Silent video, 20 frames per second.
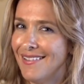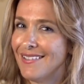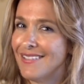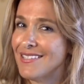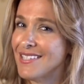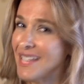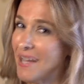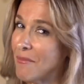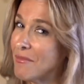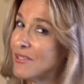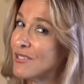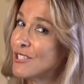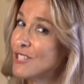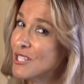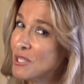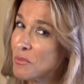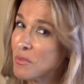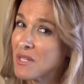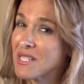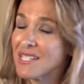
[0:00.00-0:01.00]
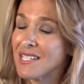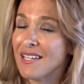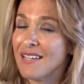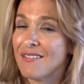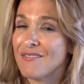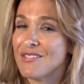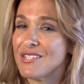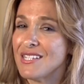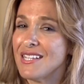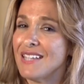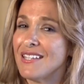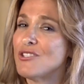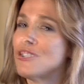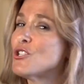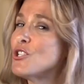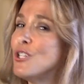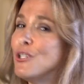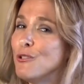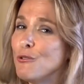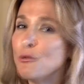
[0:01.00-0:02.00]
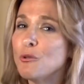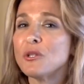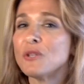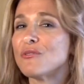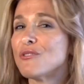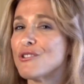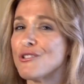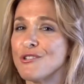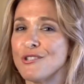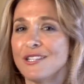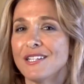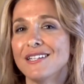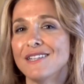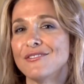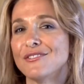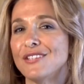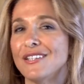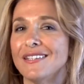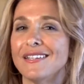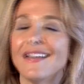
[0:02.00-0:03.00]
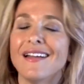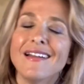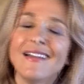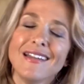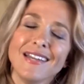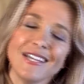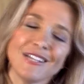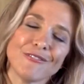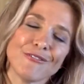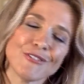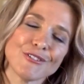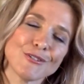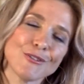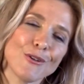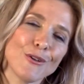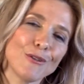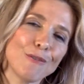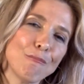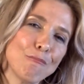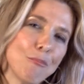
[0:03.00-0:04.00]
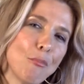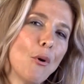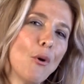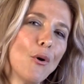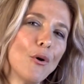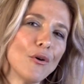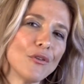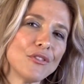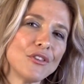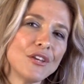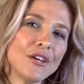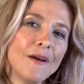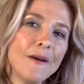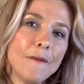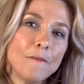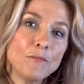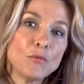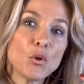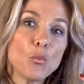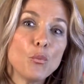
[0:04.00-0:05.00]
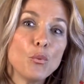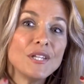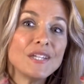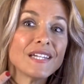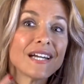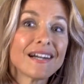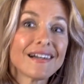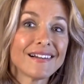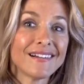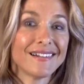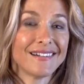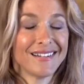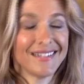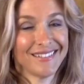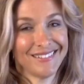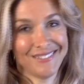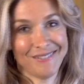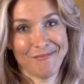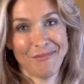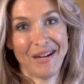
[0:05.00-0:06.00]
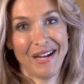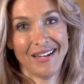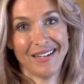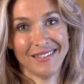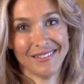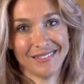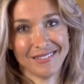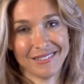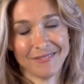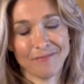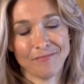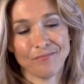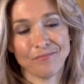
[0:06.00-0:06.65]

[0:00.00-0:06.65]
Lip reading: some Christmas gifts that she knew it was regifted. It was not bought with her in the mind.